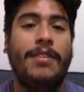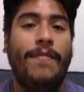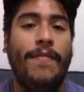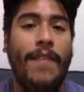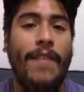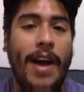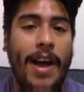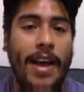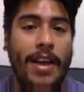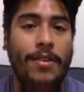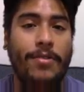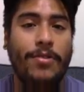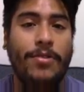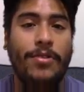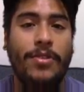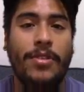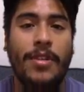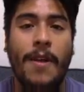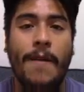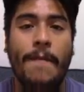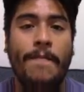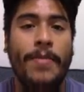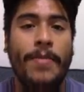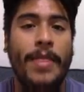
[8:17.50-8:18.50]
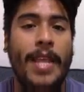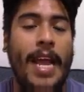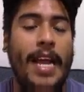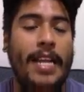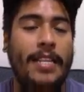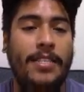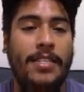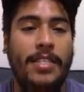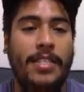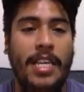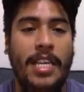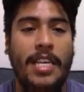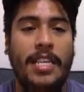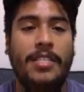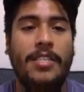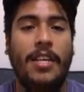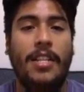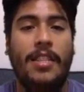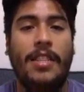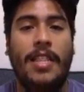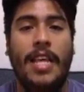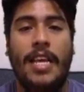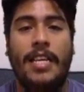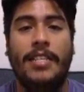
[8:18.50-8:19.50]
files and sees
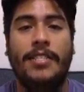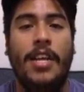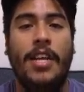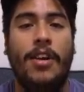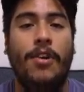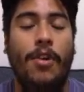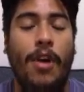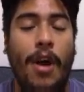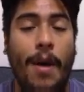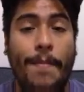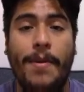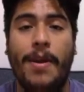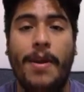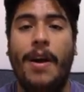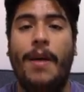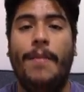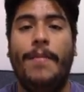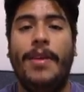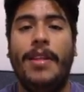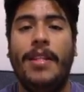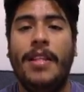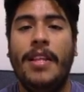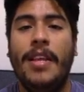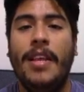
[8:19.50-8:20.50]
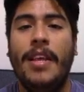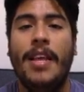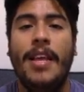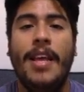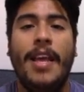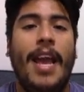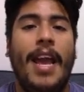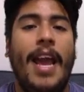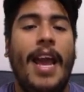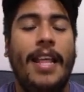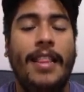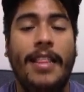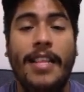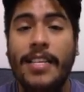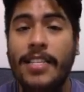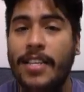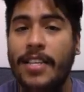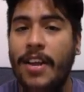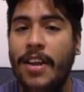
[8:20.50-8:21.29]
things that are upcoming. And these